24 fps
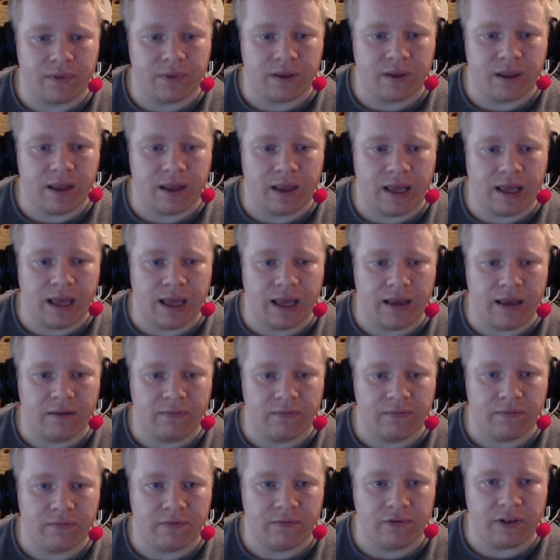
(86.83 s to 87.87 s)
here
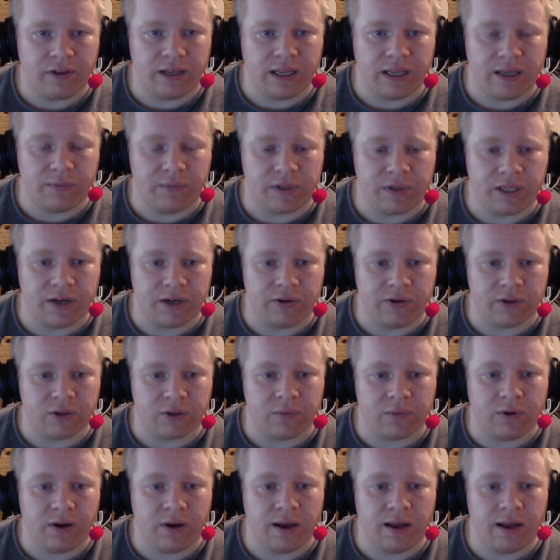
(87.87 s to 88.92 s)
for the material
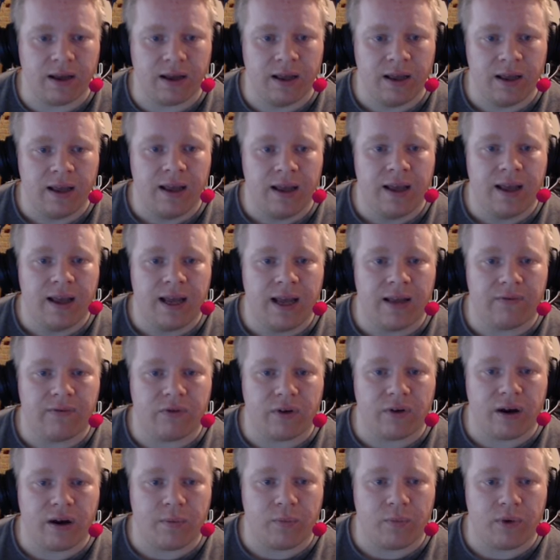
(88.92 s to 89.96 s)
supplier, and
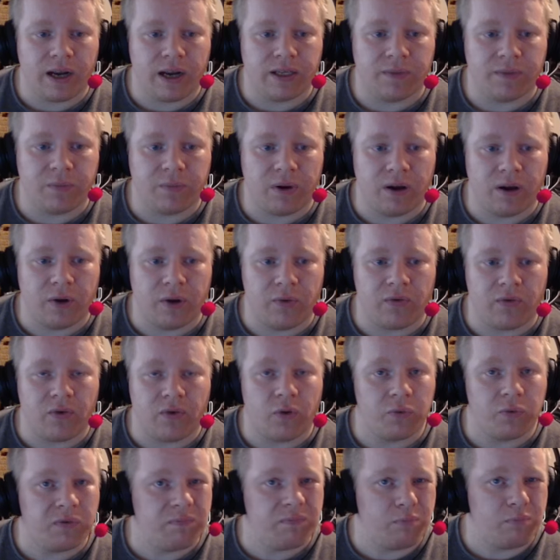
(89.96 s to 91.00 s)
for our brake supplier we've
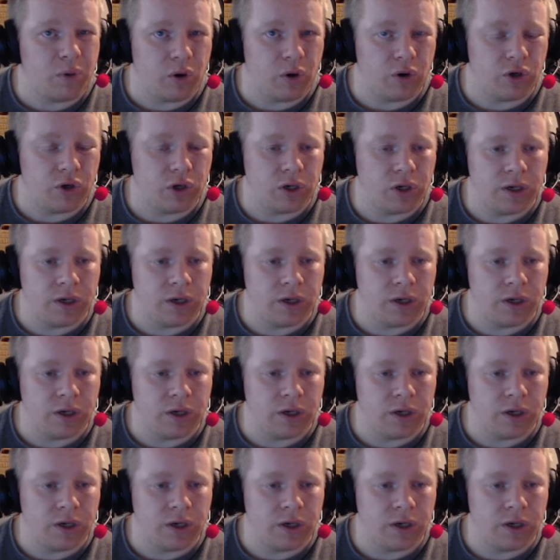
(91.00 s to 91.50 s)
gone with Bosch.